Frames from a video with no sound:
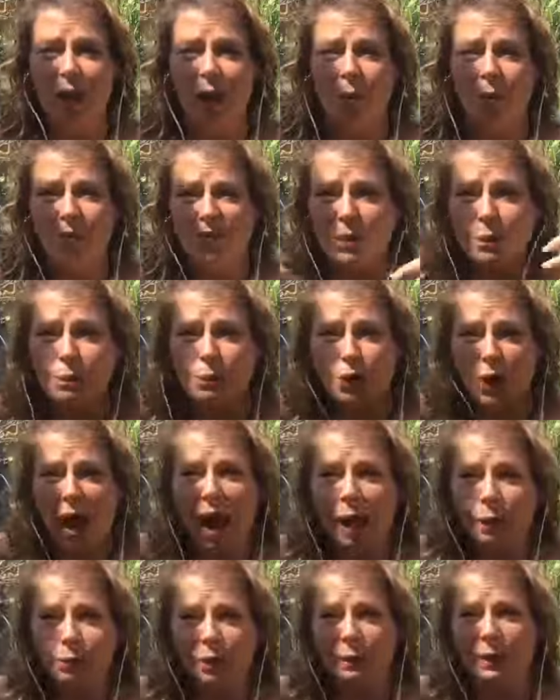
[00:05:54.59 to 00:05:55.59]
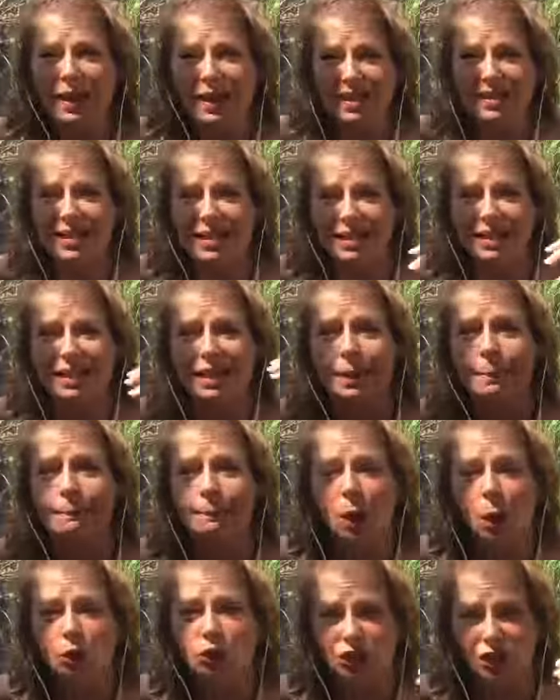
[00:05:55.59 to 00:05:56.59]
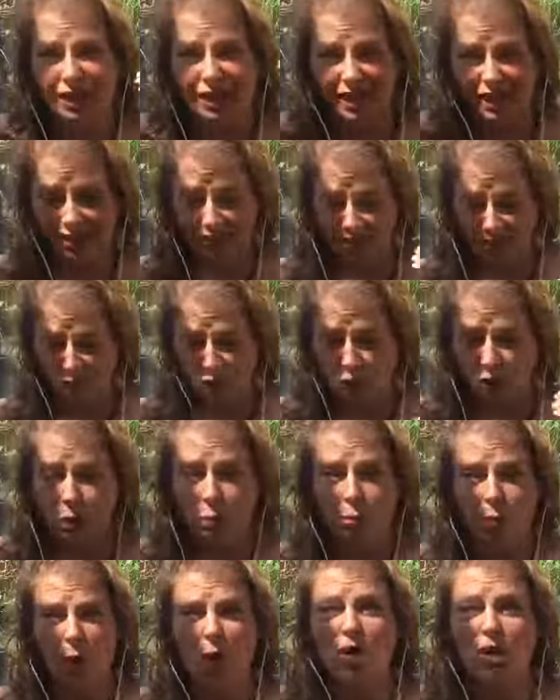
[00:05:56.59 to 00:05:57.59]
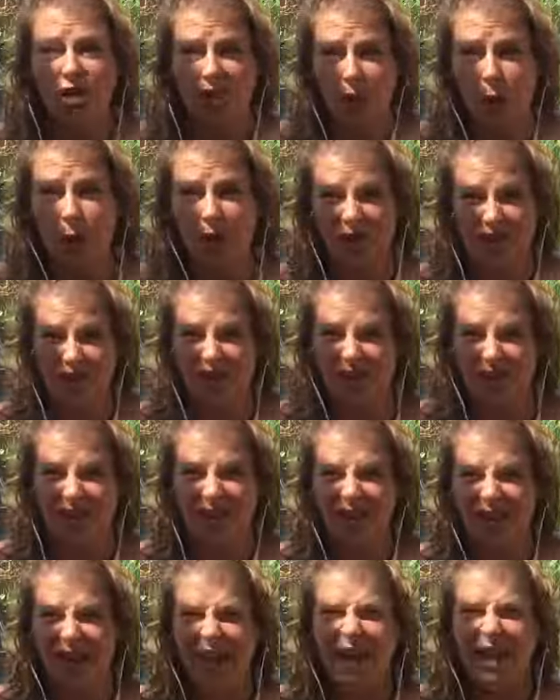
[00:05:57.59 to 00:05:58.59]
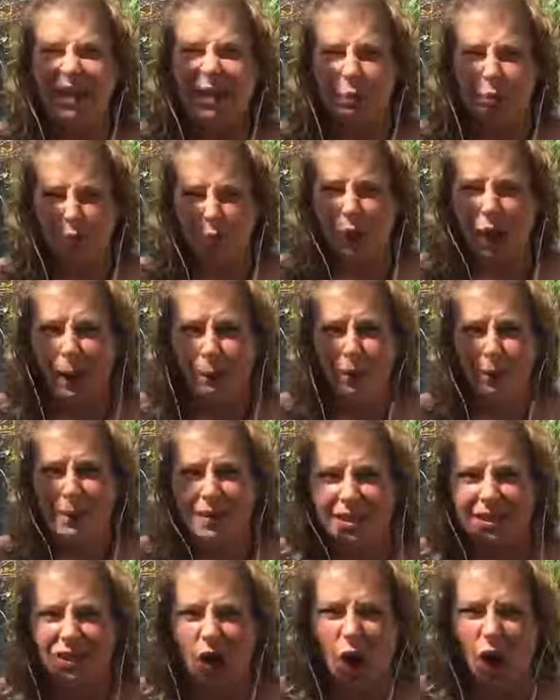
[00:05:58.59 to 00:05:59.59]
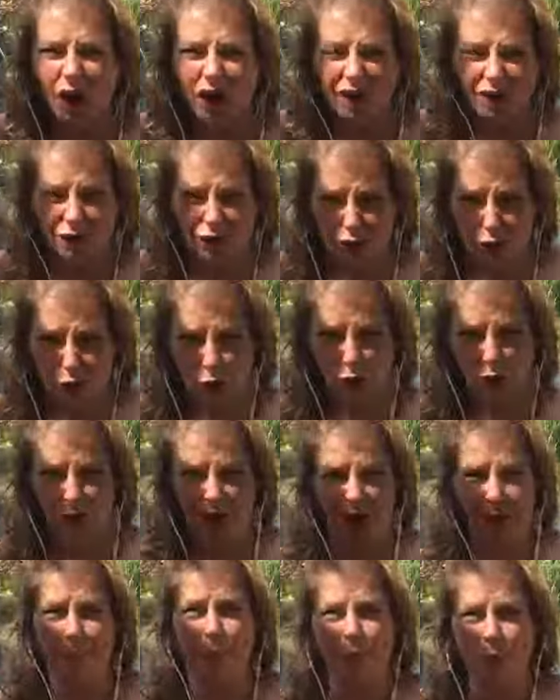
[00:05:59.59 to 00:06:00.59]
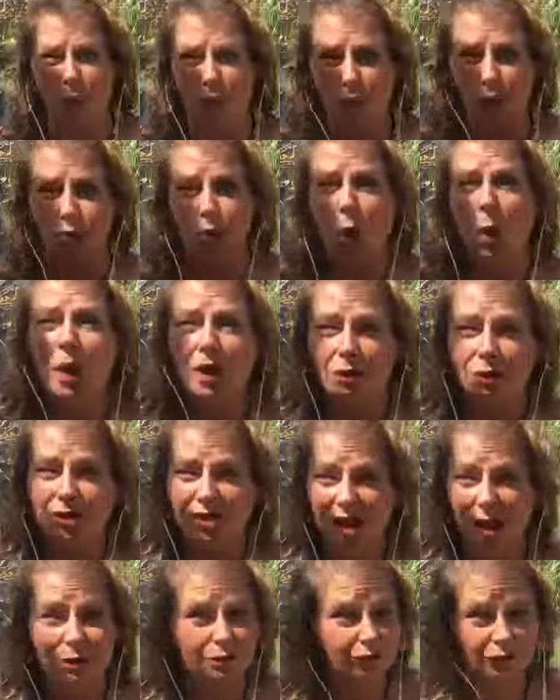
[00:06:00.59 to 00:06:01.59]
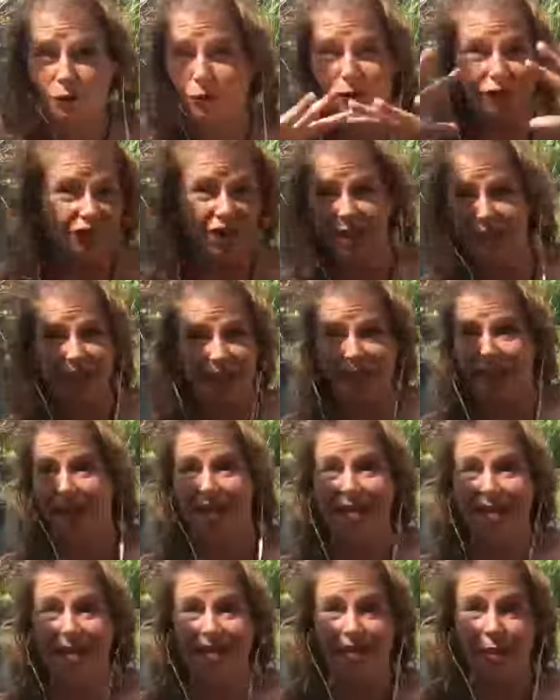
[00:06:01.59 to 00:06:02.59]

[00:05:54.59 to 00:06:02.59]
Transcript: The problem isn't the emotion, the initial emotion that we feel. The problem is all of the crap that we throw at ourselves for feeling anything to